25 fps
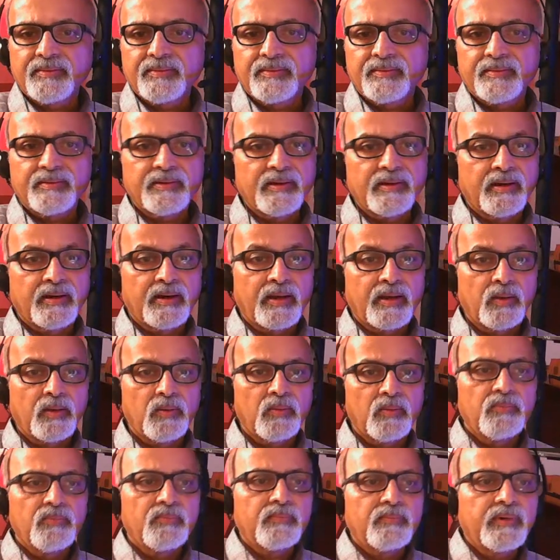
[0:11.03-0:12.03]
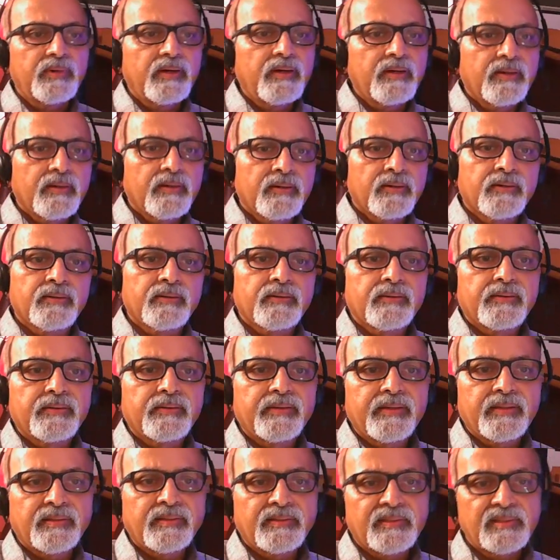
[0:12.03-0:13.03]
Yeah, hello.
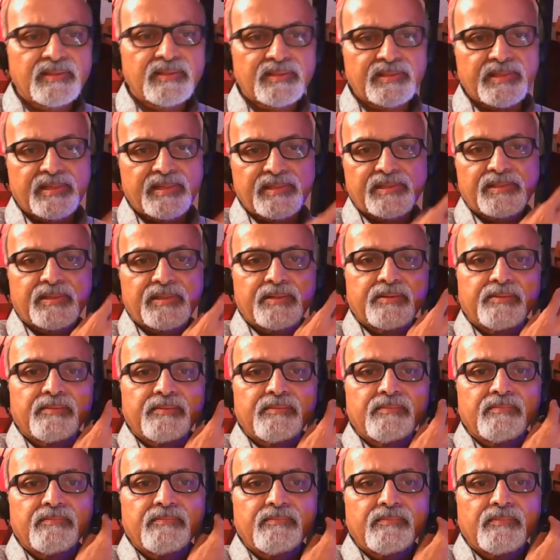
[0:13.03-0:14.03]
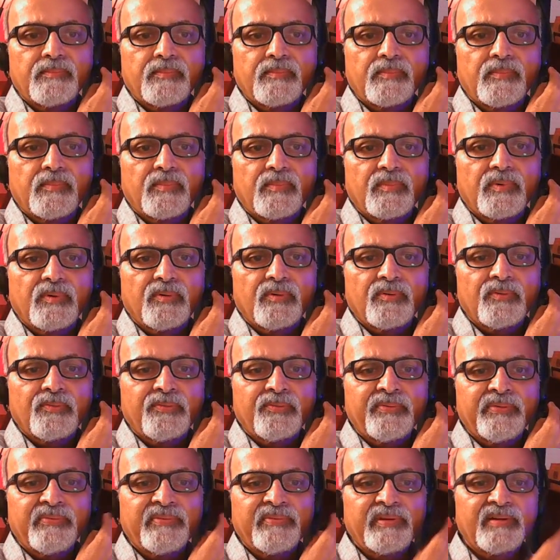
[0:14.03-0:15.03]
In this session,
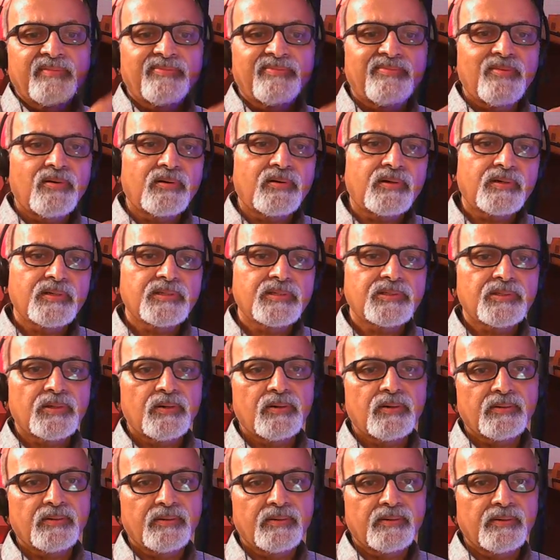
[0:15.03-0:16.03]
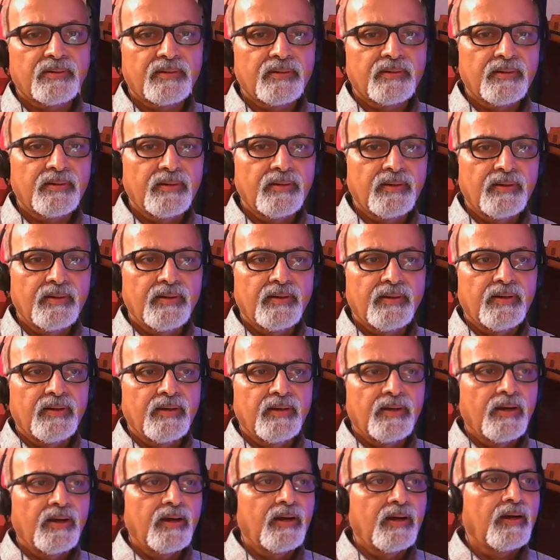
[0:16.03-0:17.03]
we will focus on
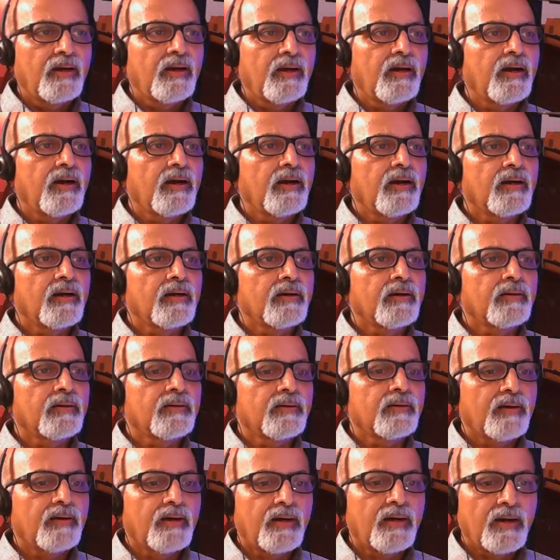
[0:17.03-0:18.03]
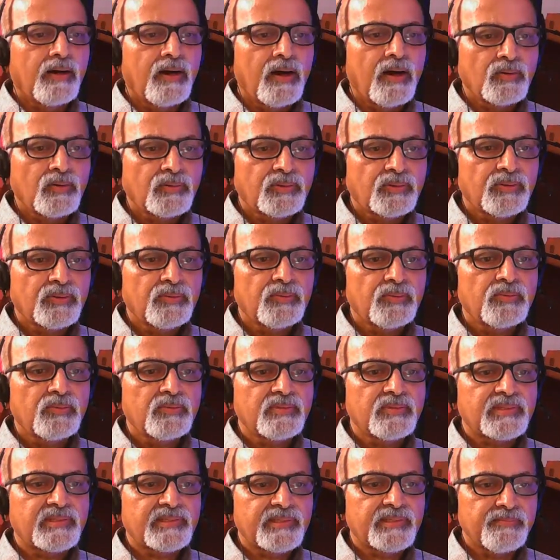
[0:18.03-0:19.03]
how to
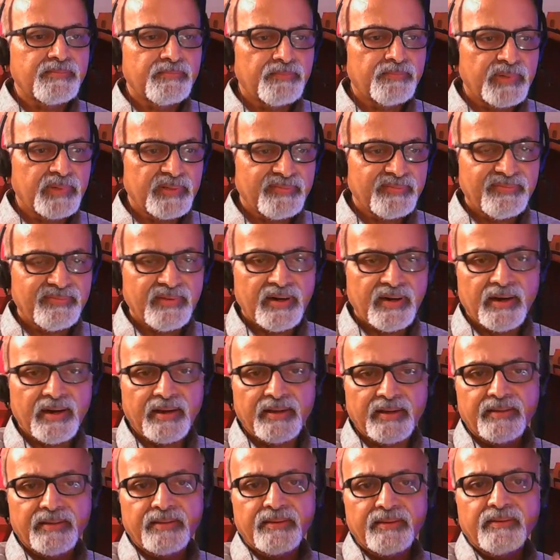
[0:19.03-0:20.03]
simplify